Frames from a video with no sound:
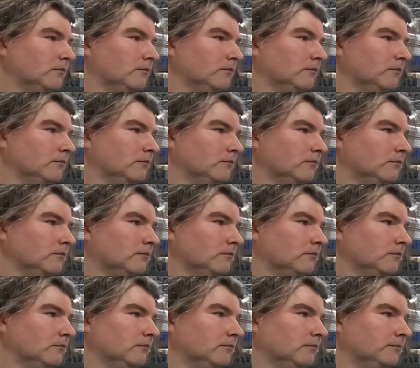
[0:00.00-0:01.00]

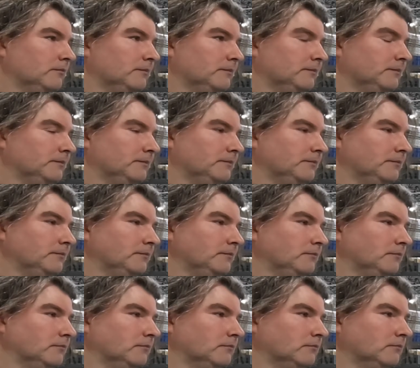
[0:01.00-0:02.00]

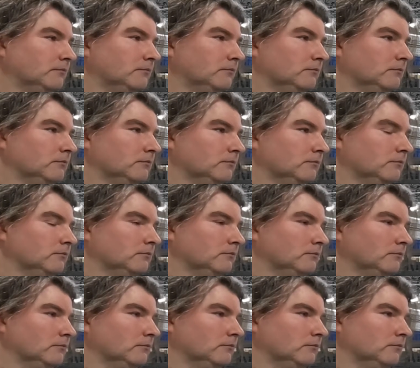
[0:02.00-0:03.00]

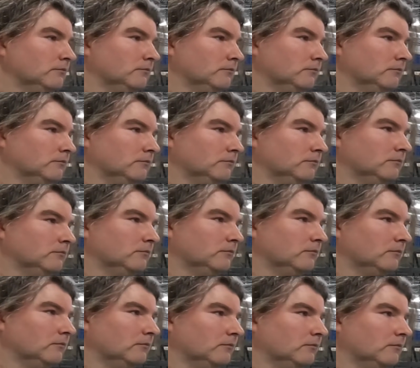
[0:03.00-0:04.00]

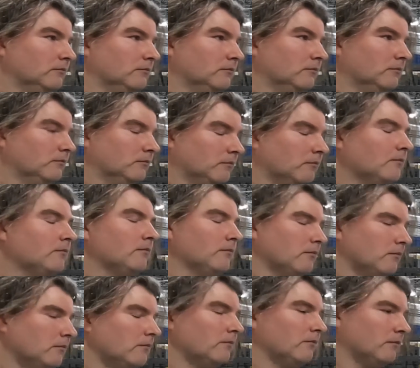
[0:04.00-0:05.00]

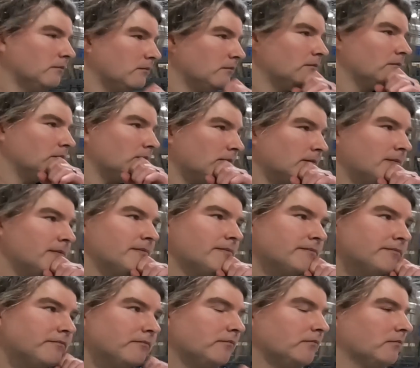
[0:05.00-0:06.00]

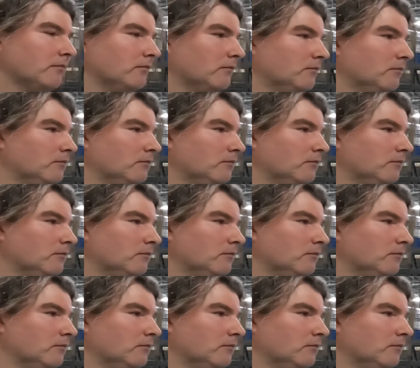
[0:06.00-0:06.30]
No words are spoken by the person on screen.